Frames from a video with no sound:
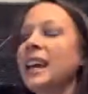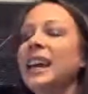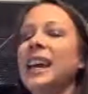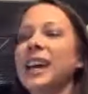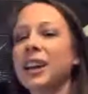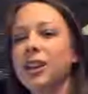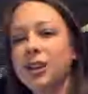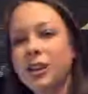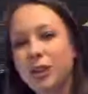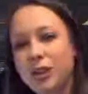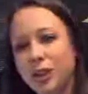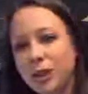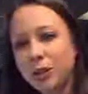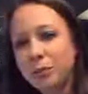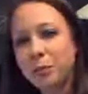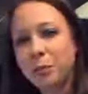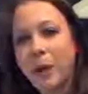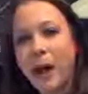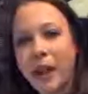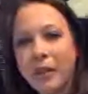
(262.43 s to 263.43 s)
it
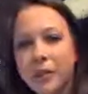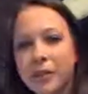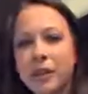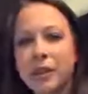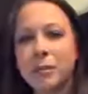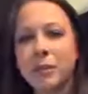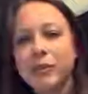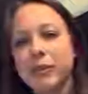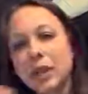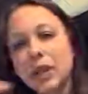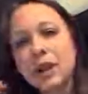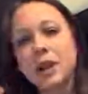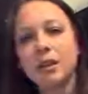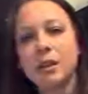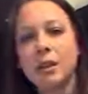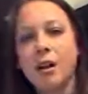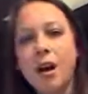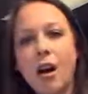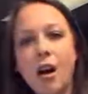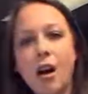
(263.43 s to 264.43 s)
could bother them if they're on
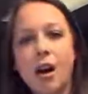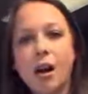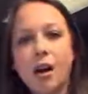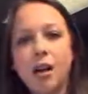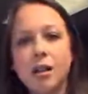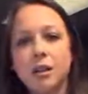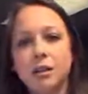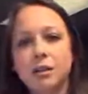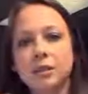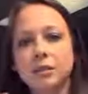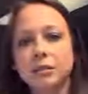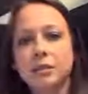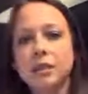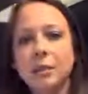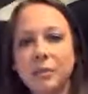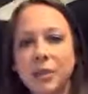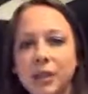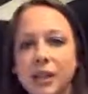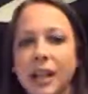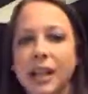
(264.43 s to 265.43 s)
a call or
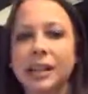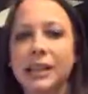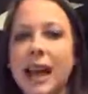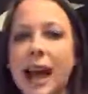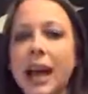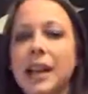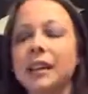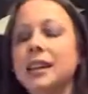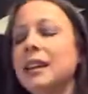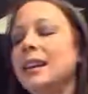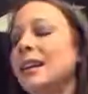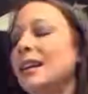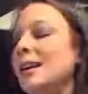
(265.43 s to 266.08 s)
something like that.